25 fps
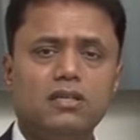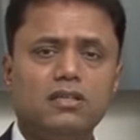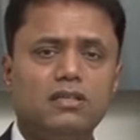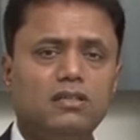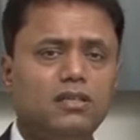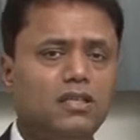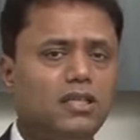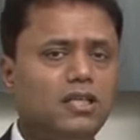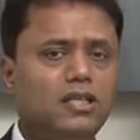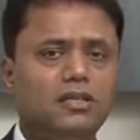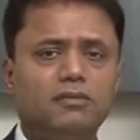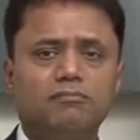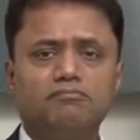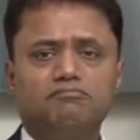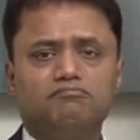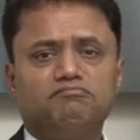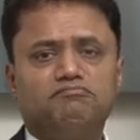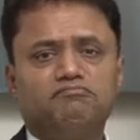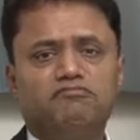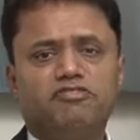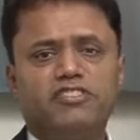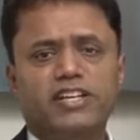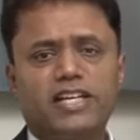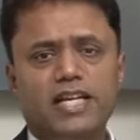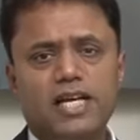the
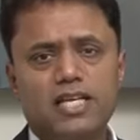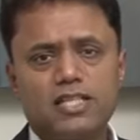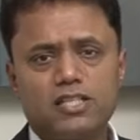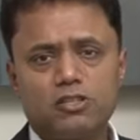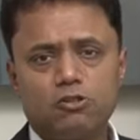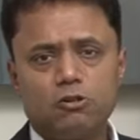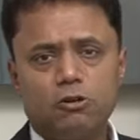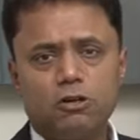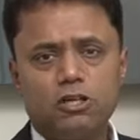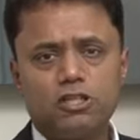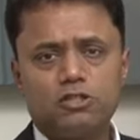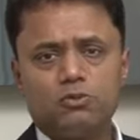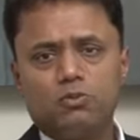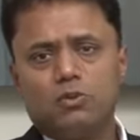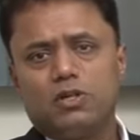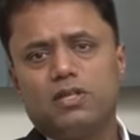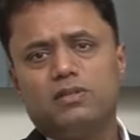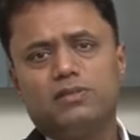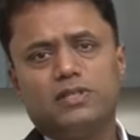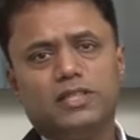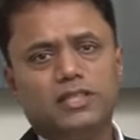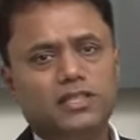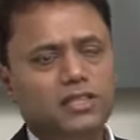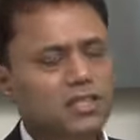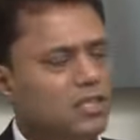finance cost,
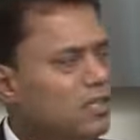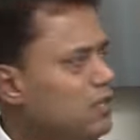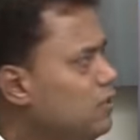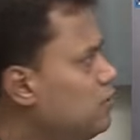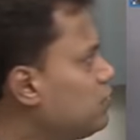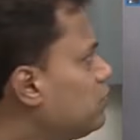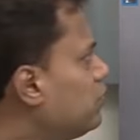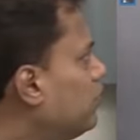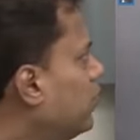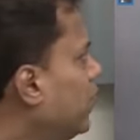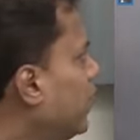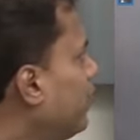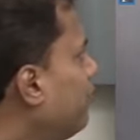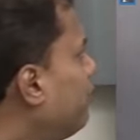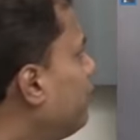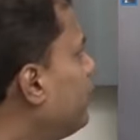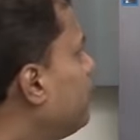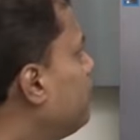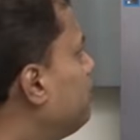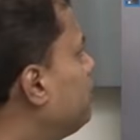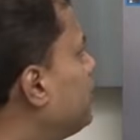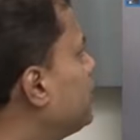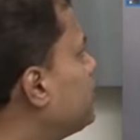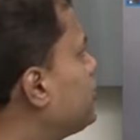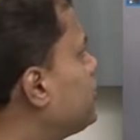whatever. So every
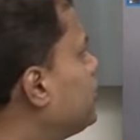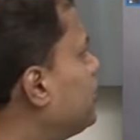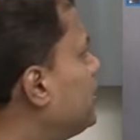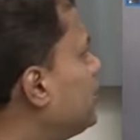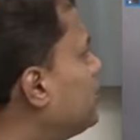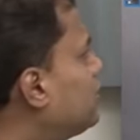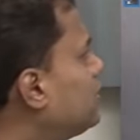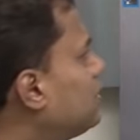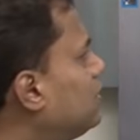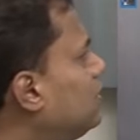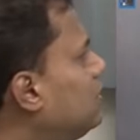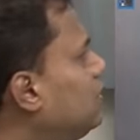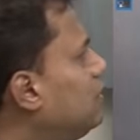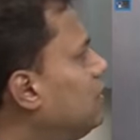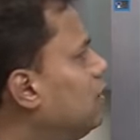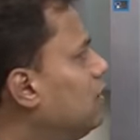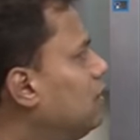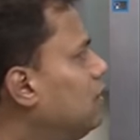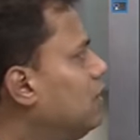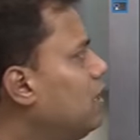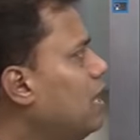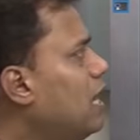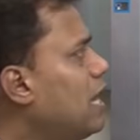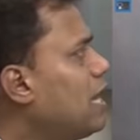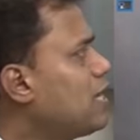budget
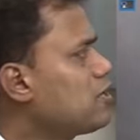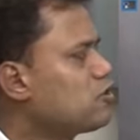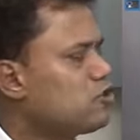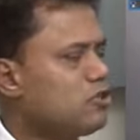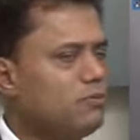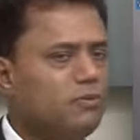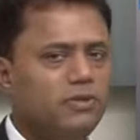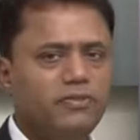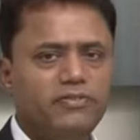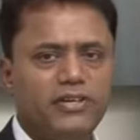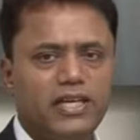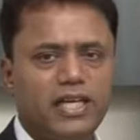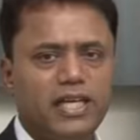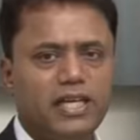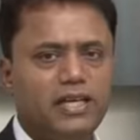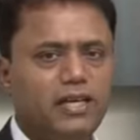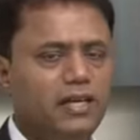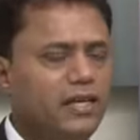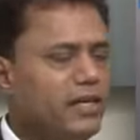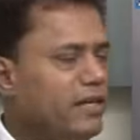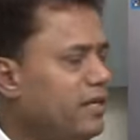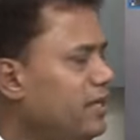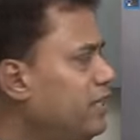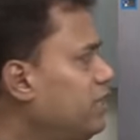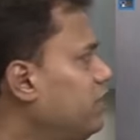has to be very
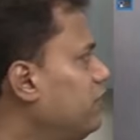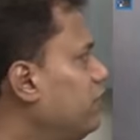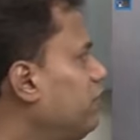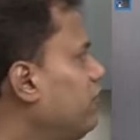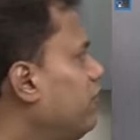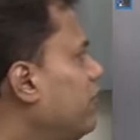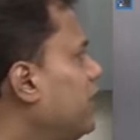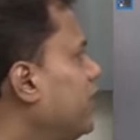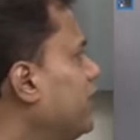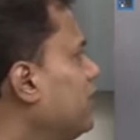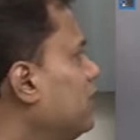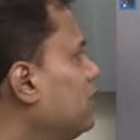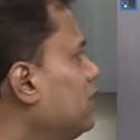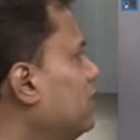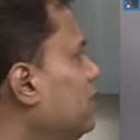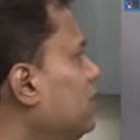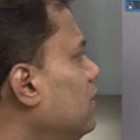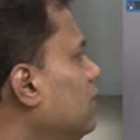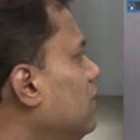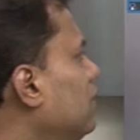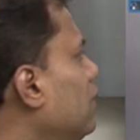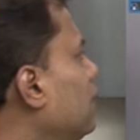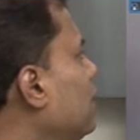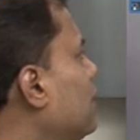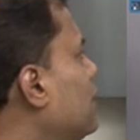clearly defined.
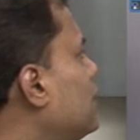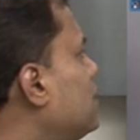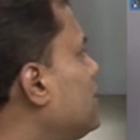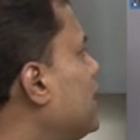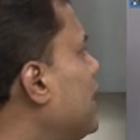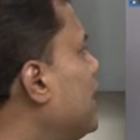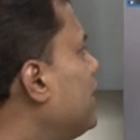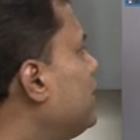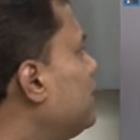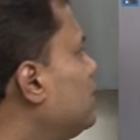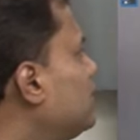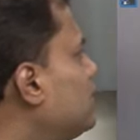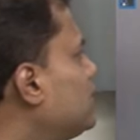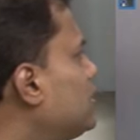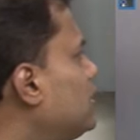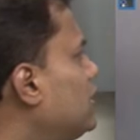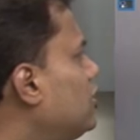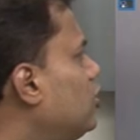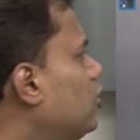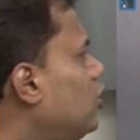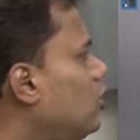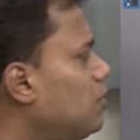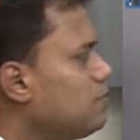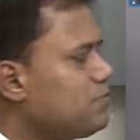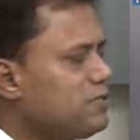The standards and
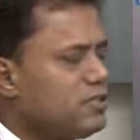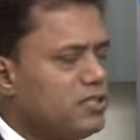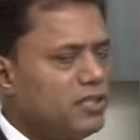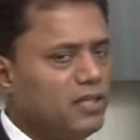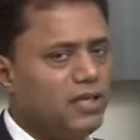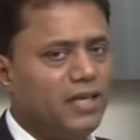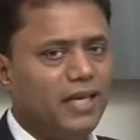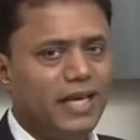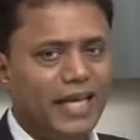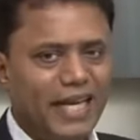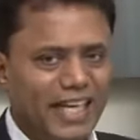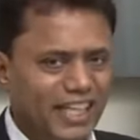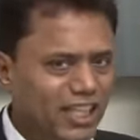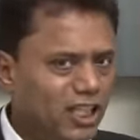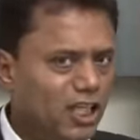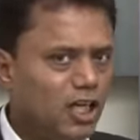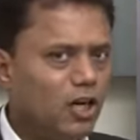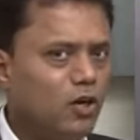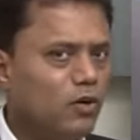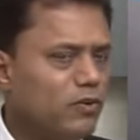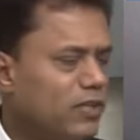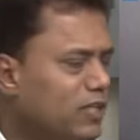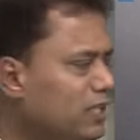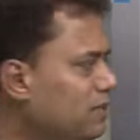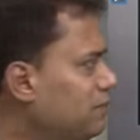norms are laid
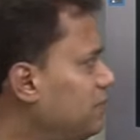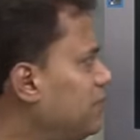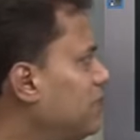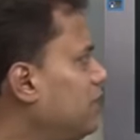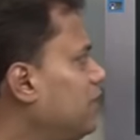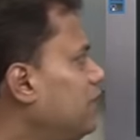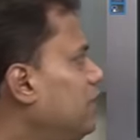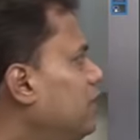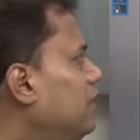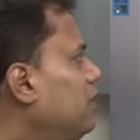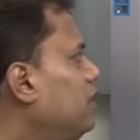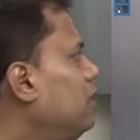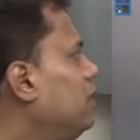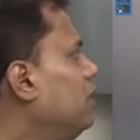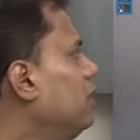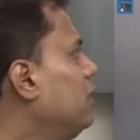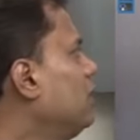down in the beginning,